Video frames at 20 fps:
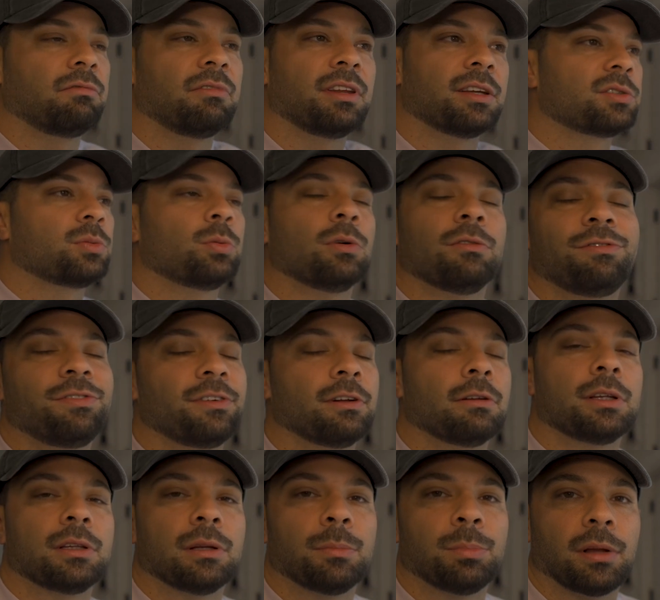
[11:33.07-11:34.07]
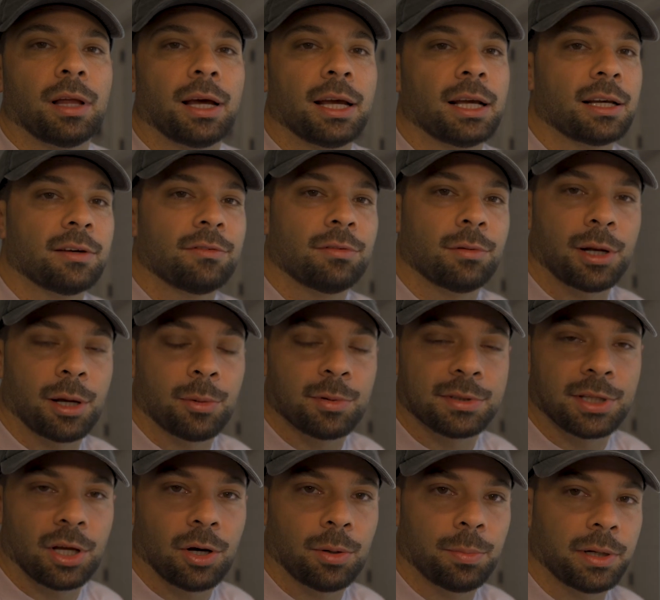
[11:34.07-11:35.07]
this will fill in the blank of what I
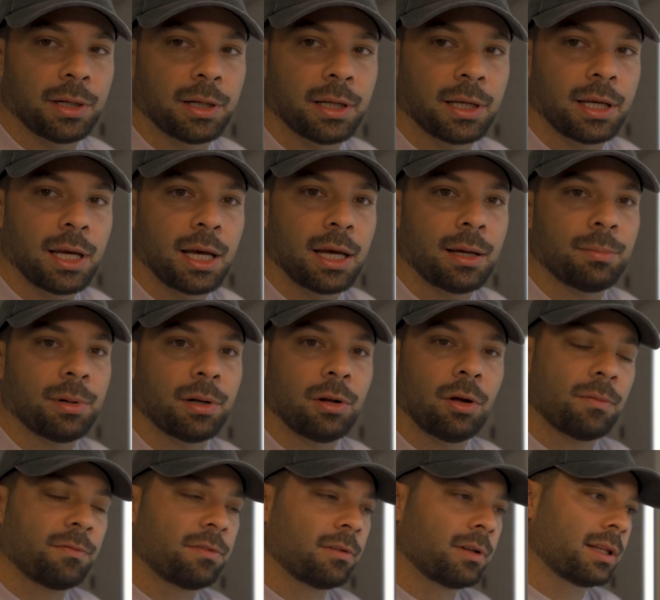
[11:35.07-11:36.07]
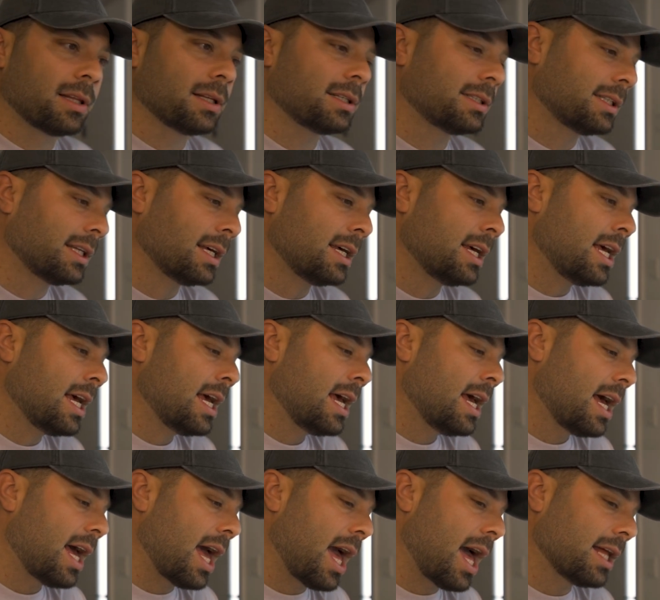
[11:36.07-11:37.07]
was hoping to get, but hopefully this
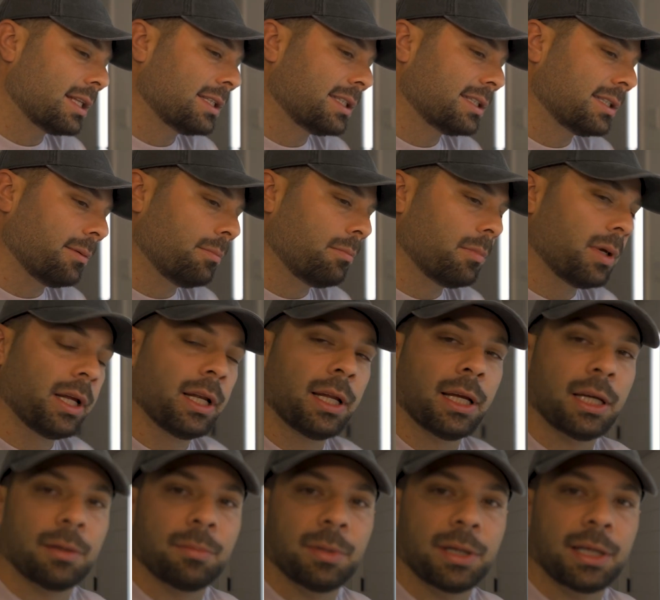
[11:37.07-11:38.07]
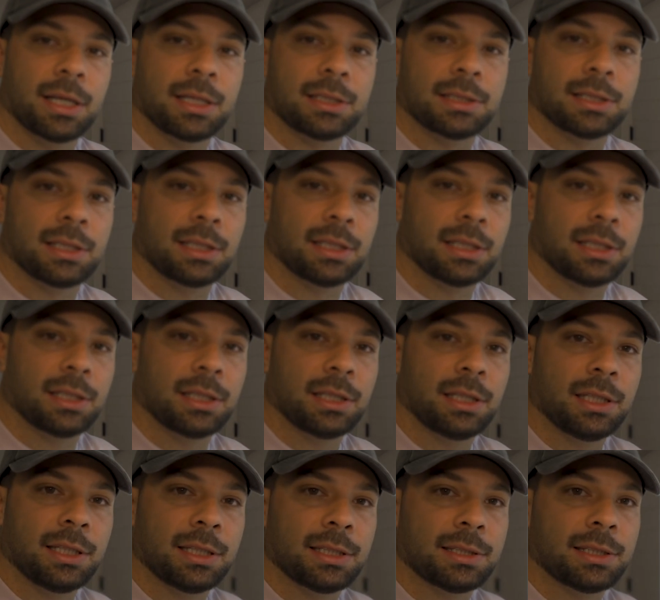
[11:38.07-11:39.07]
adds some meaning, because it
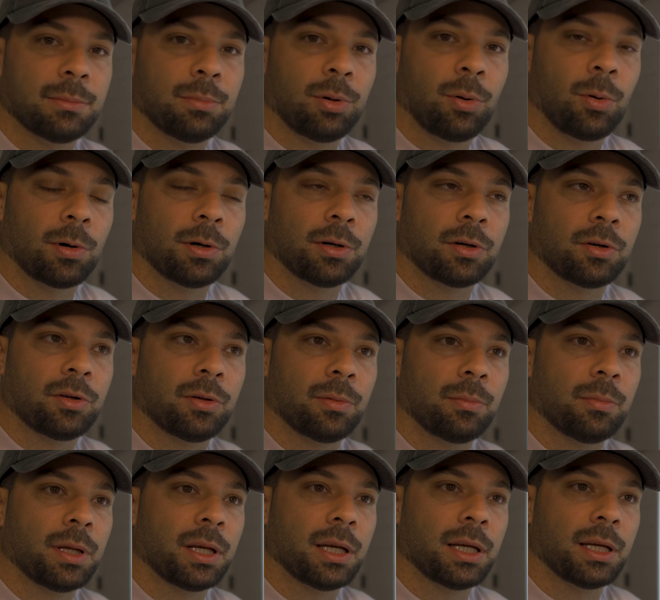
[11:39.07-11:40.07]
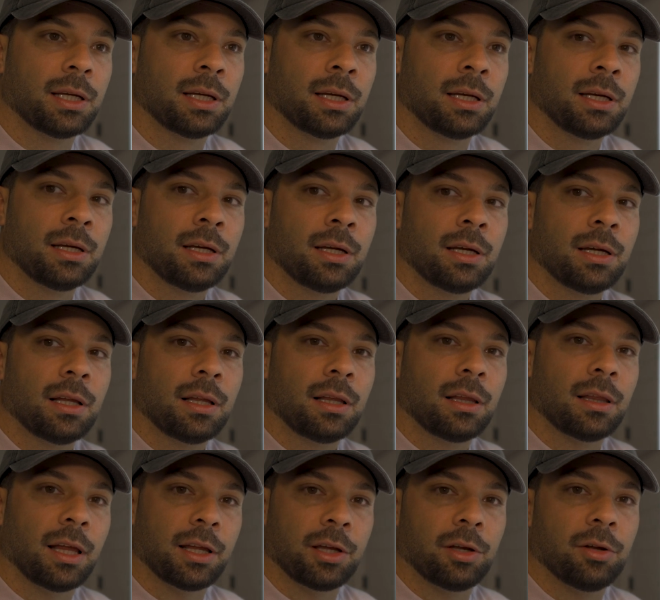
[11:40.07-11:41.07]
is important to me
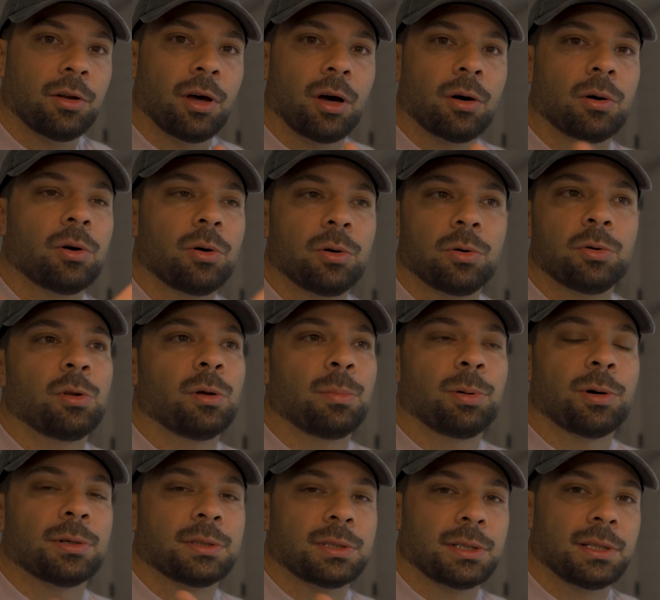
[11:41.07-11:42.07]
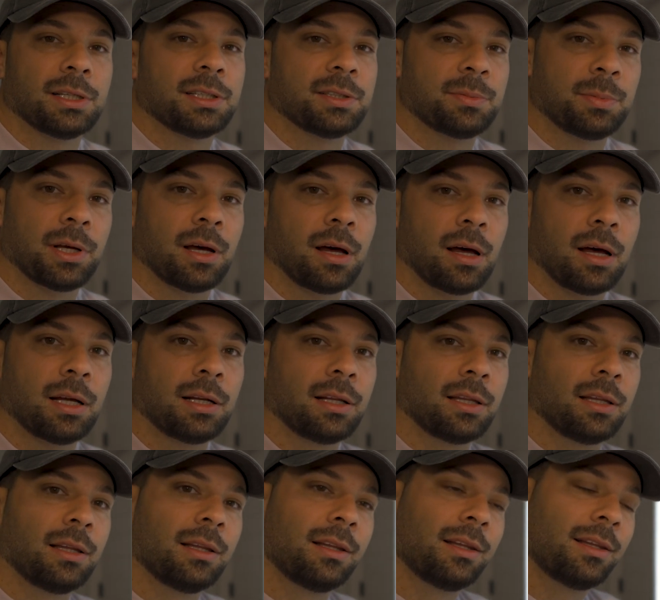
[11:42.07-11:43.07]
that you know who the person is
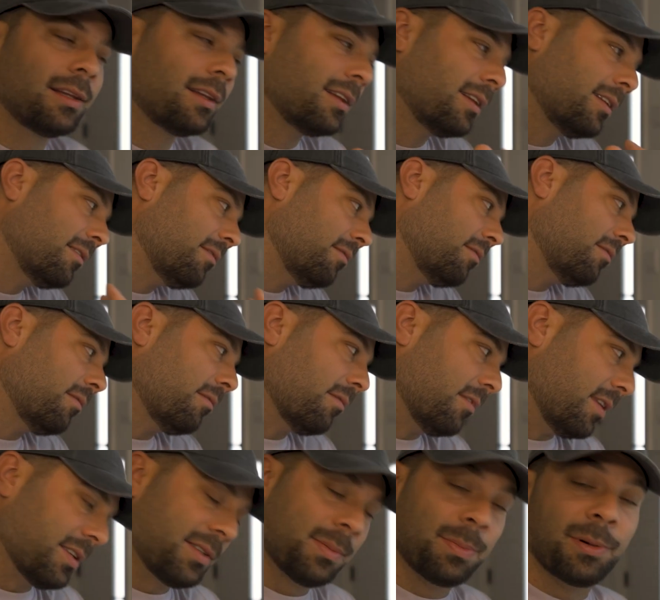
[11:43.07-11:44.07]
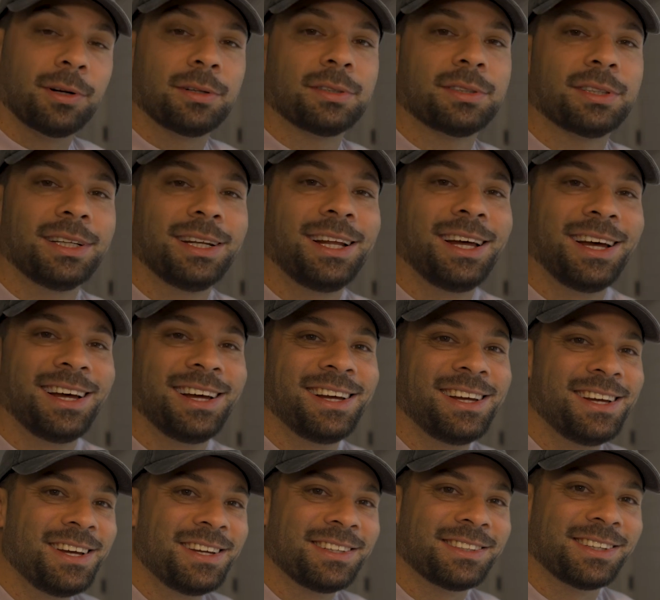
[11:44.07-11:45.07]
behind this person.
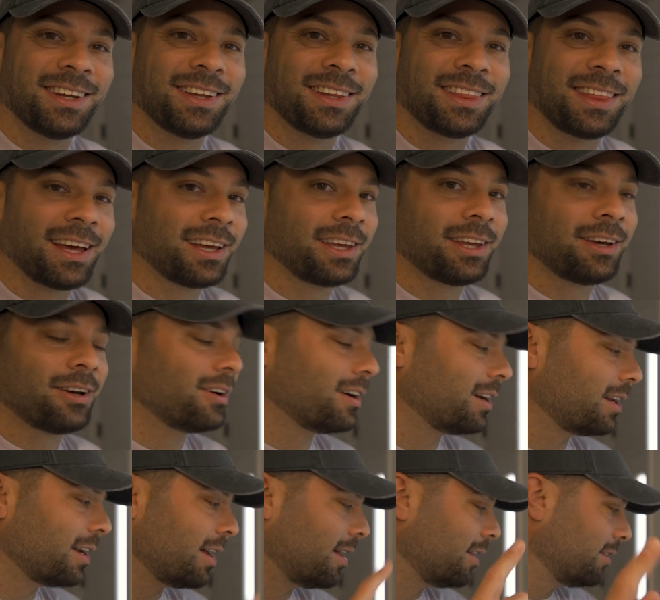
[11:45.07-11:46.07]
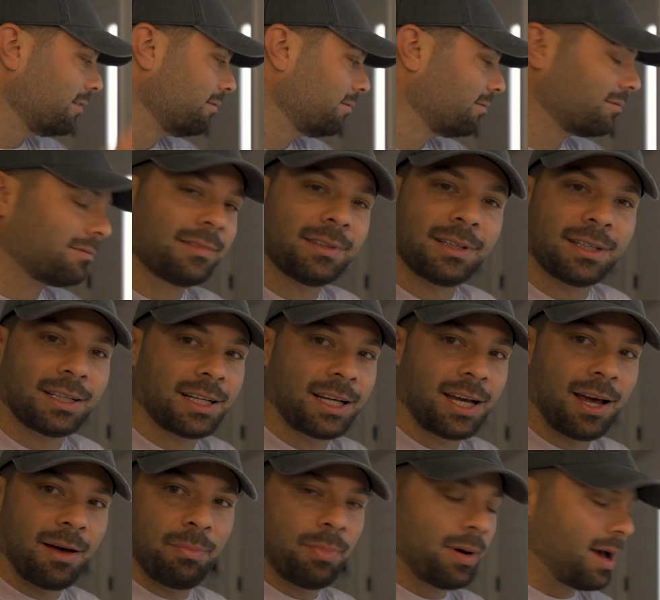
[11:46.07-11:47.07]
So thank you, and I'll
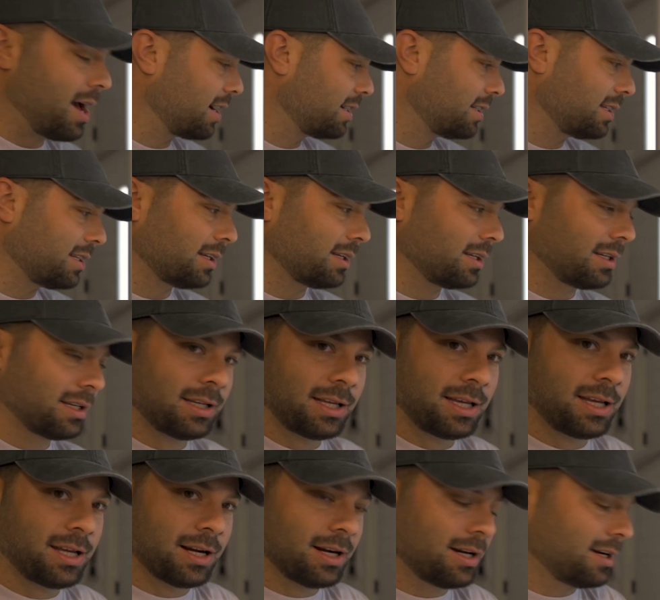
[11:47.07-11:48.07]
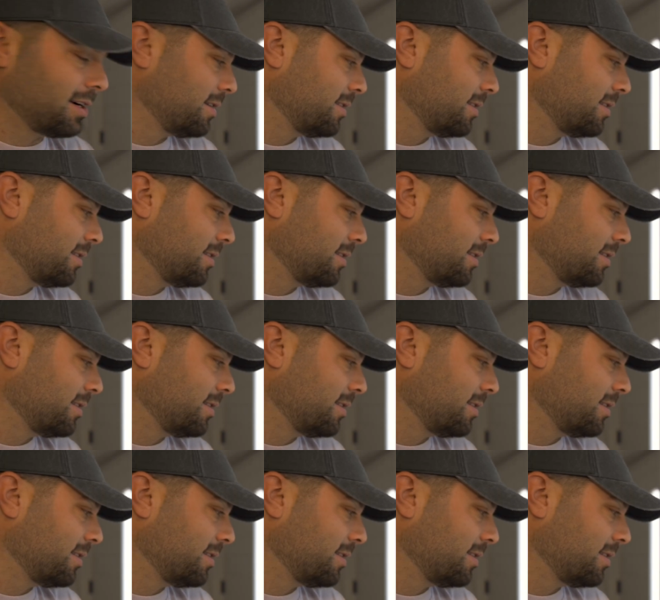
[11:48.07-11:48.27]
cut back to here.